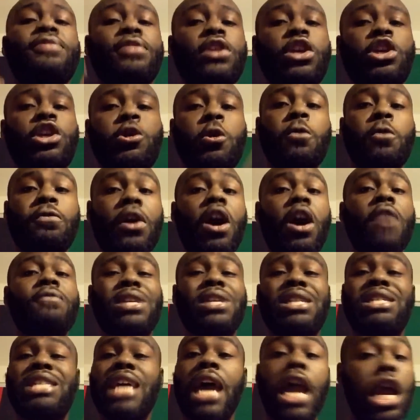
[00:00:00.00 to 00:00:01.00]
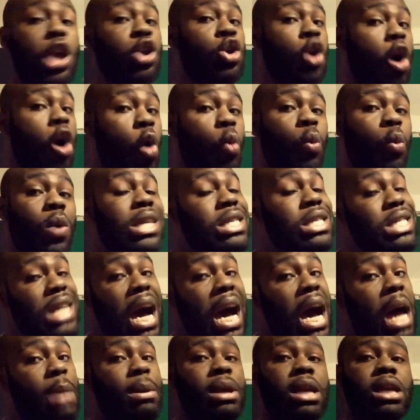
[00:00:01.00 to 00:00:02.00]
The youth of today know what
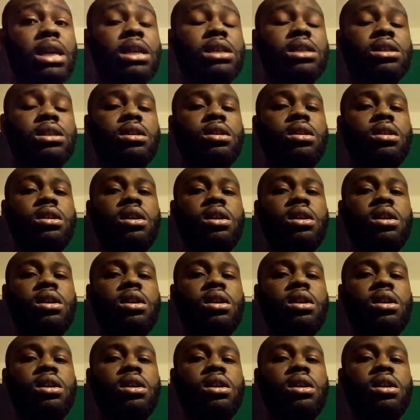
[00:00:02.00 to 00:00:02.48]
time it is.